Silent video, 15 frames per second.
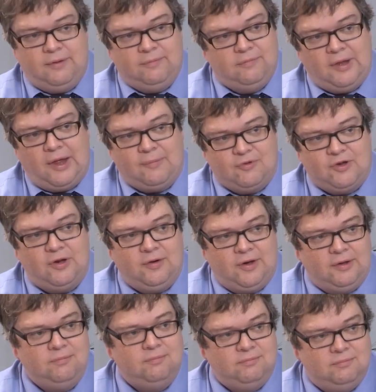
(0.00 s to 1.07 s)

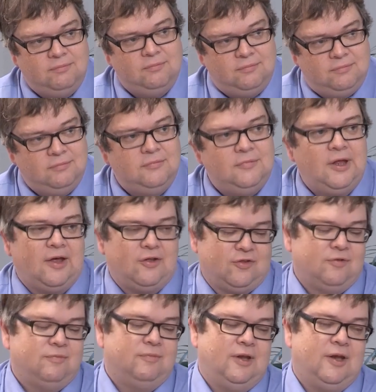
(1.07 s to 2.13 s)
that's what you have to do,
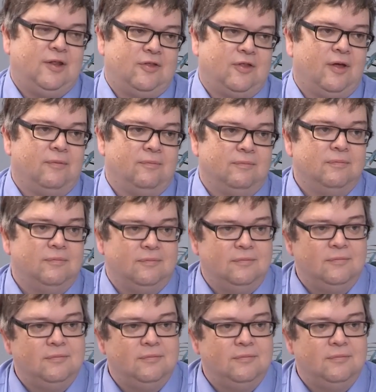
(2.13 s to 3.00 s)
essentially, isn't it, in terms of